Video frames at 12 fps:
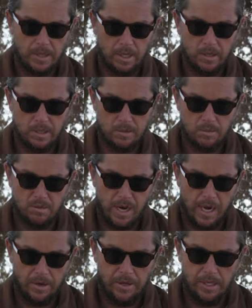think this
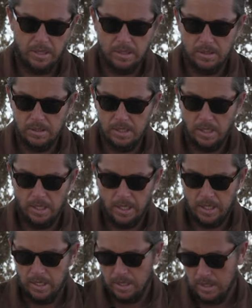rounded kind